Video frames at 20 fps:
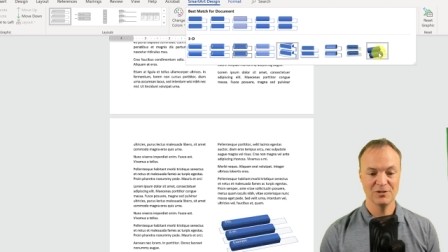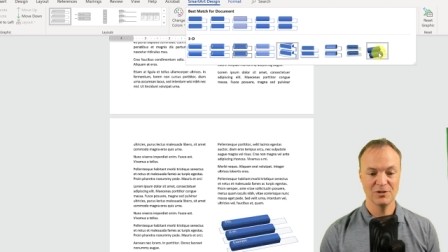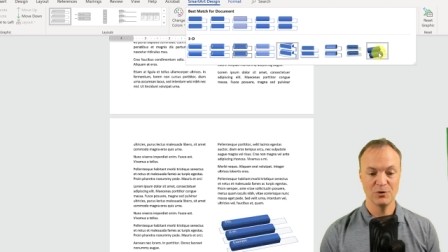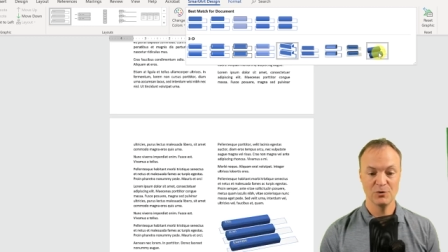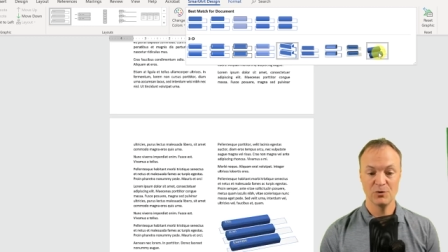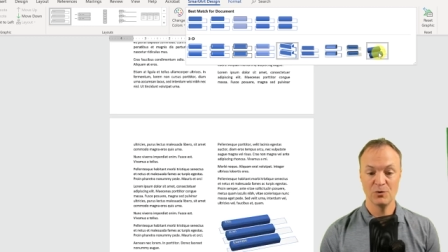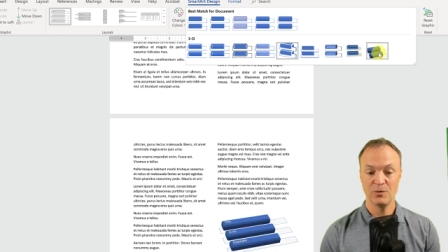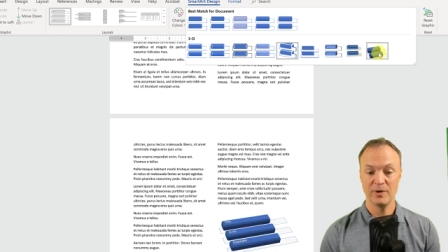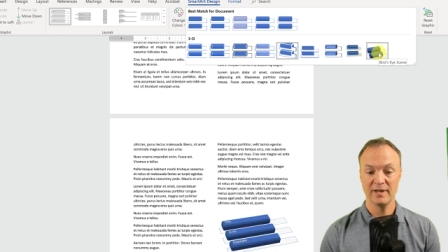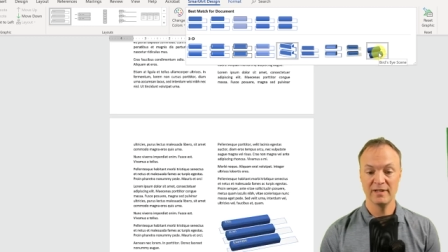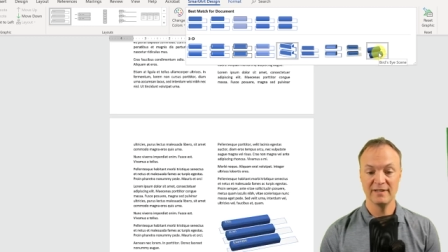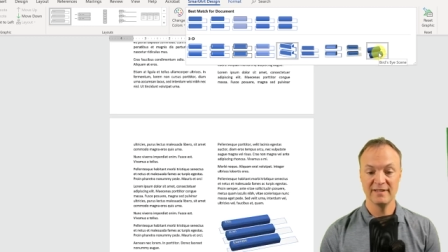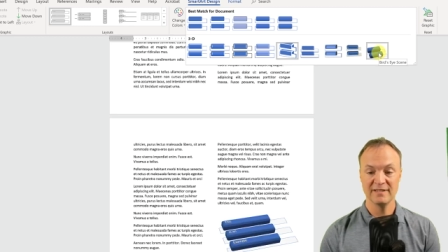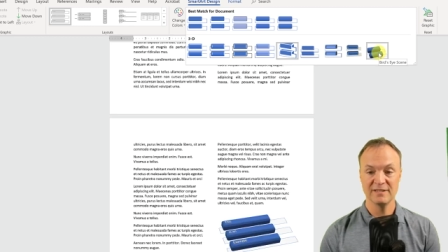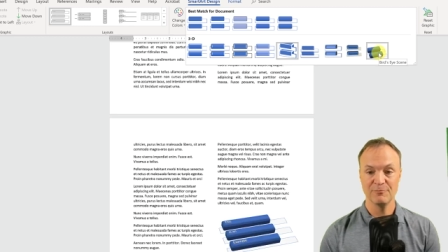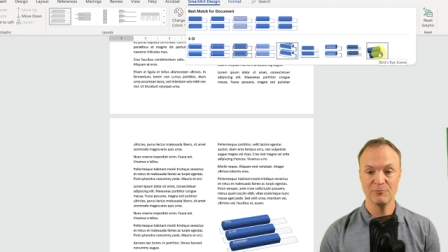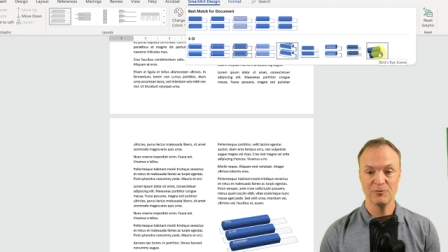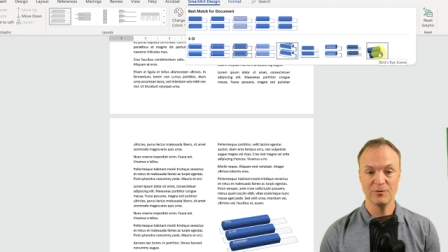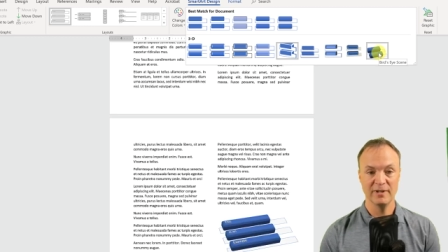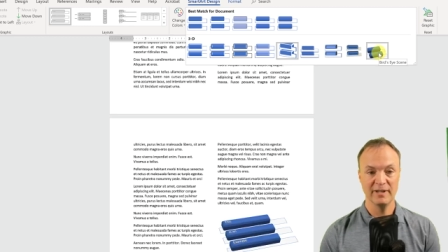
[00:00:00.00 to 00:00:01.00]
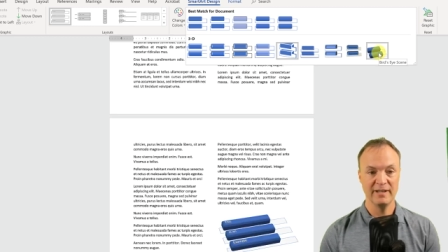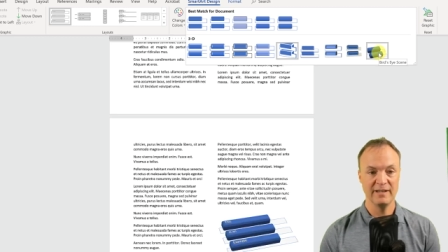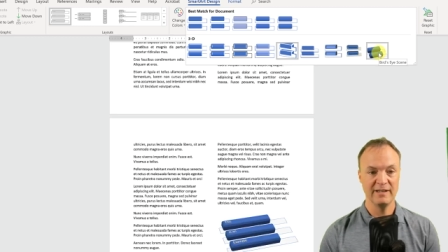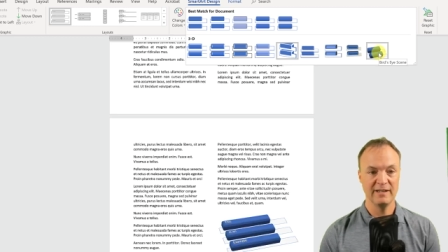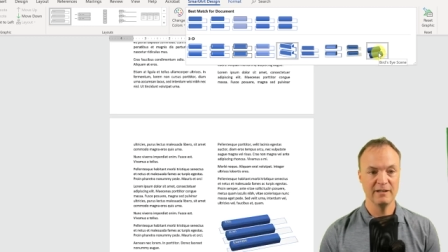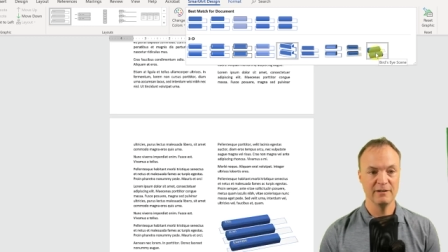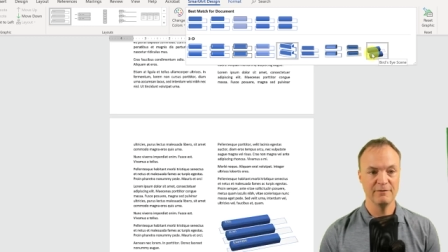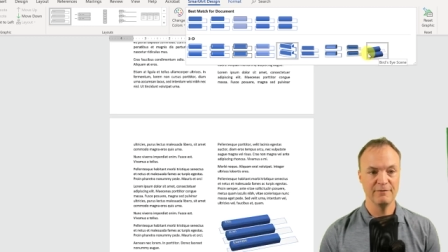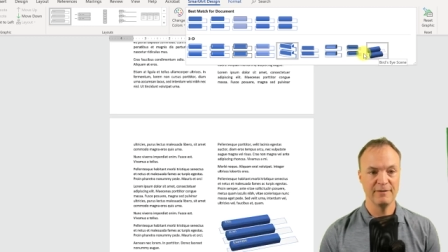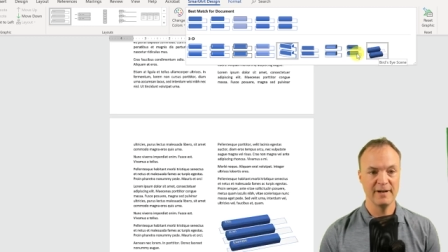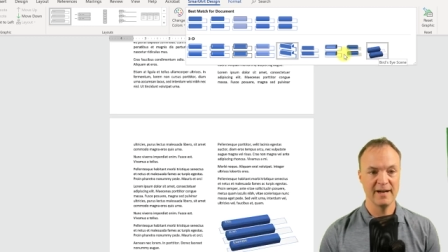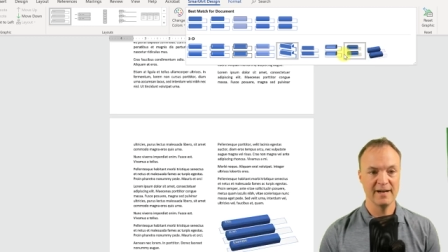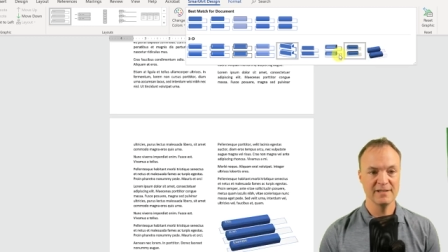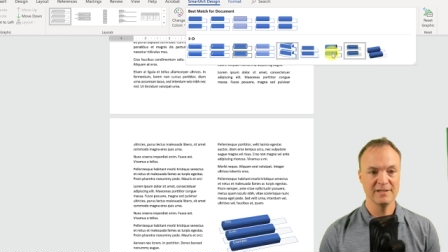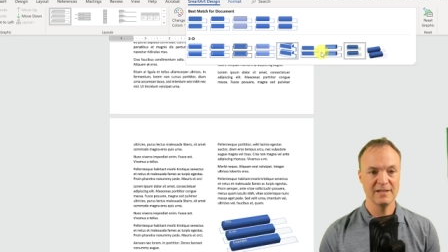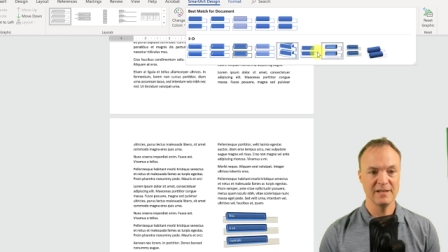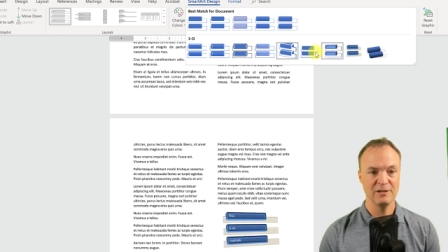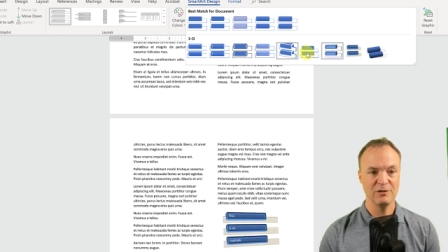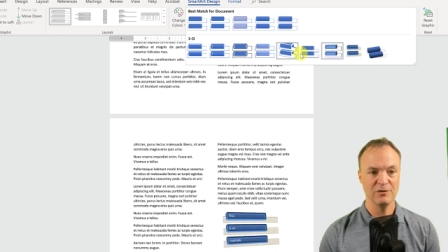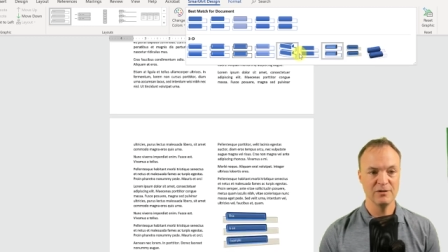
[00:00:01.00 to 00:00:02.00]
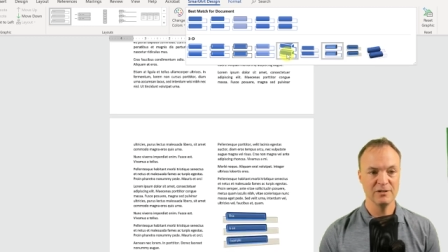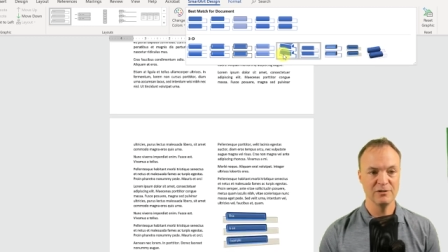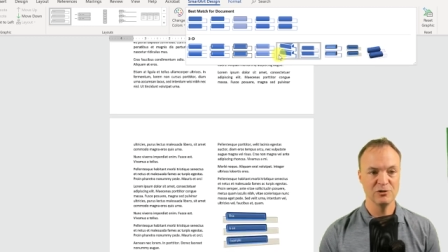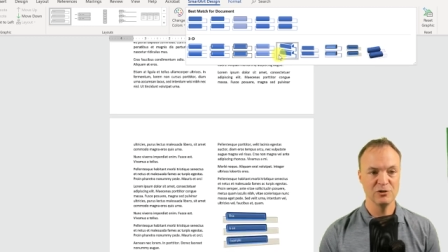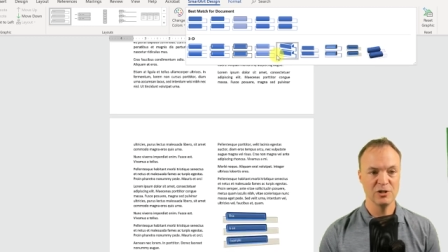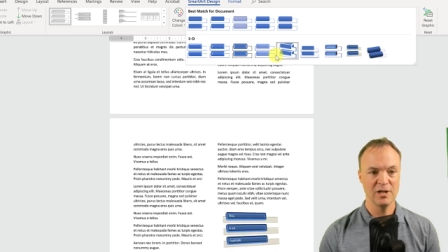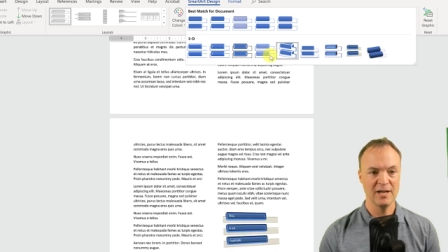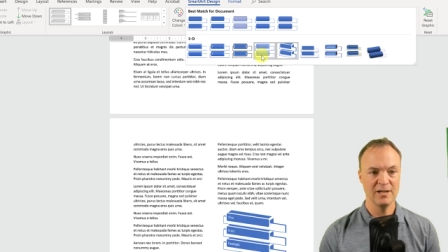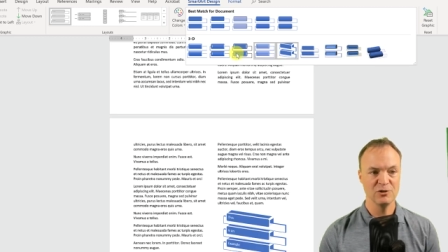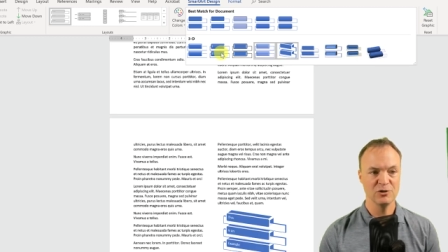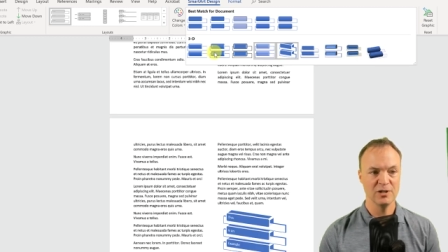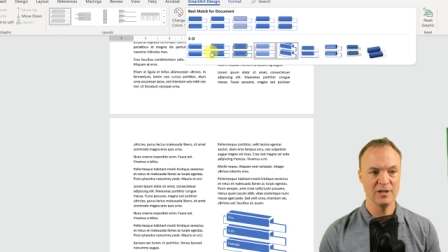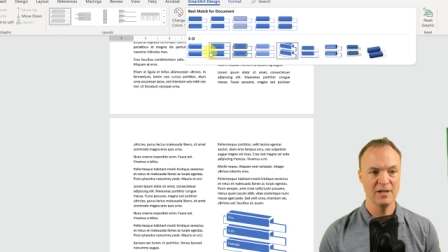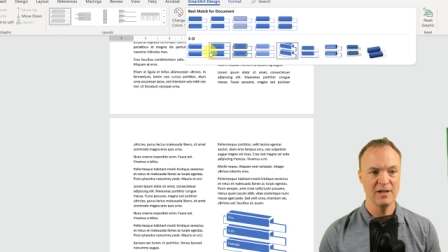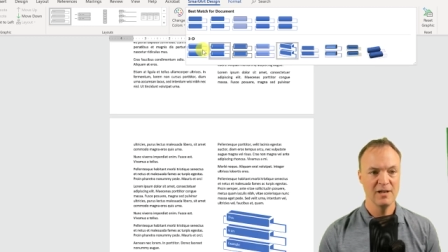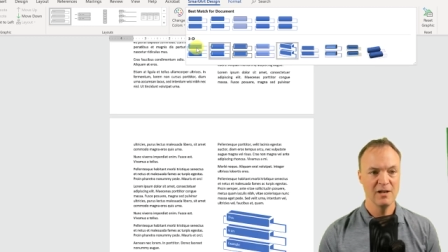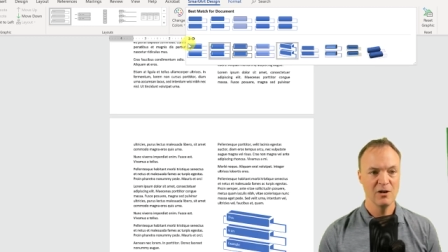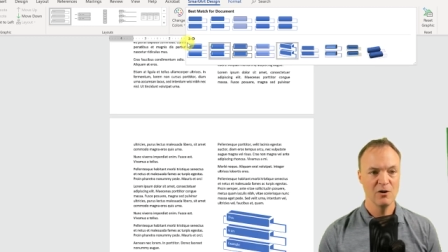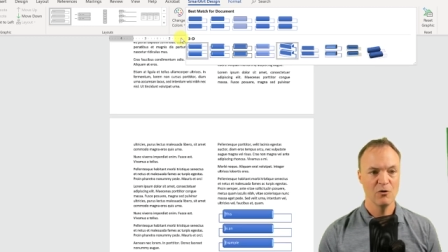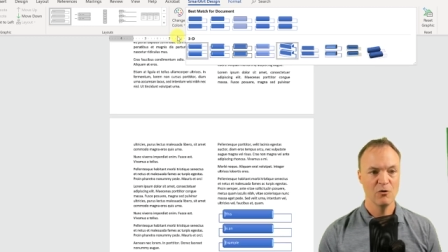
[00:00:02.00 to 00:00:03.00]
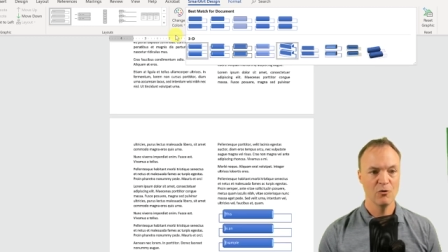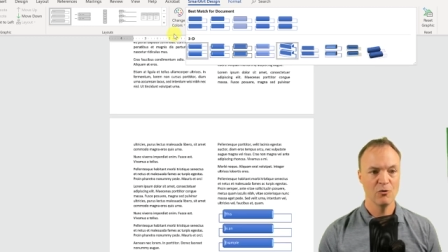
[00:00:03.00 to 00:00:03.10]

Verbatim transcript: So quickly, some really neat effects that you can change it.